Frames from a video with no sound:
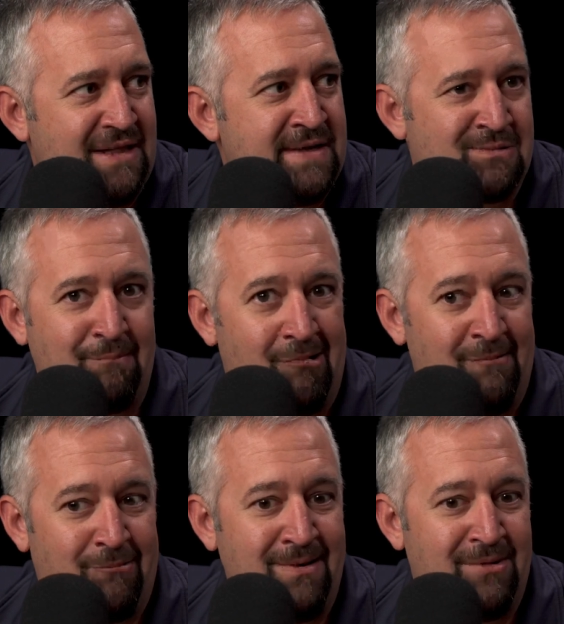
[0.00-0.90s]
And this
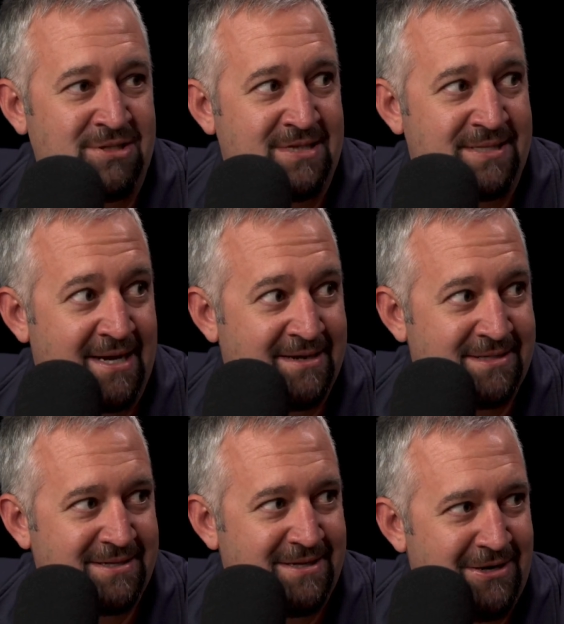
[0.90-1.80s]
report pretty much just
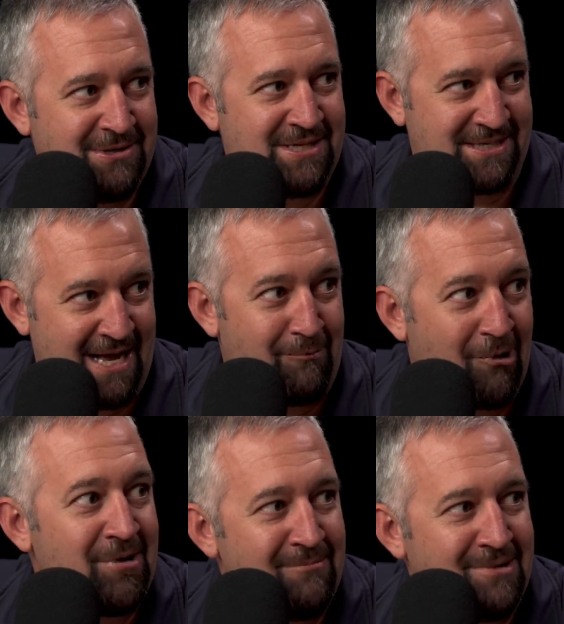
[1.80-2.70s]
says, here's the exact
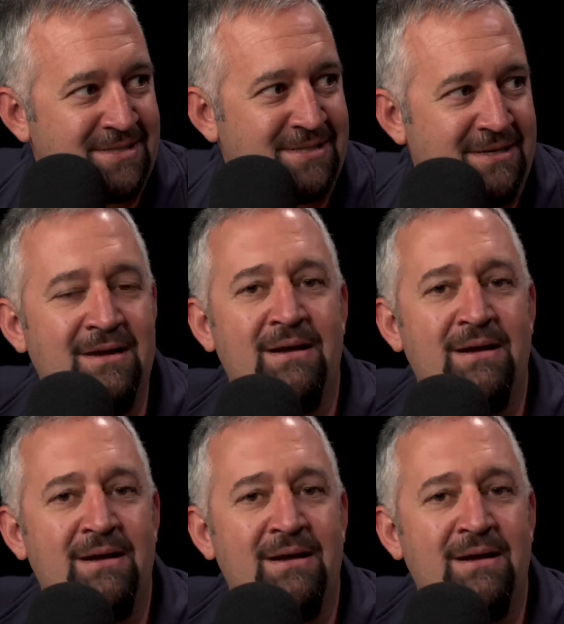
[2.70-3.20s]
part numbers.